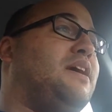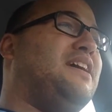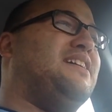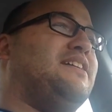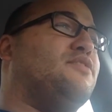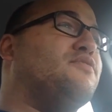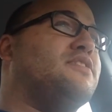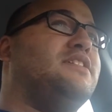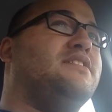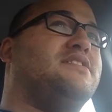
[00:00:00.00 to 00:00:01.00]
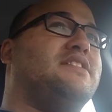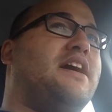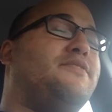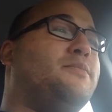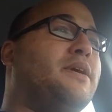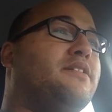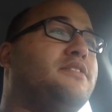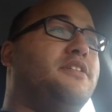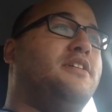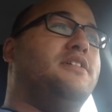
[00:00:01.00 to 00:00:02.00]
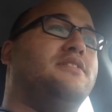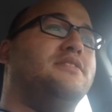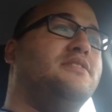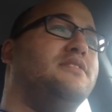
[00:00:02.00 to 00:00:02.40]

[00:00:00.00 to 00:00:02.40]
And I don't really listen to heavy metal at all.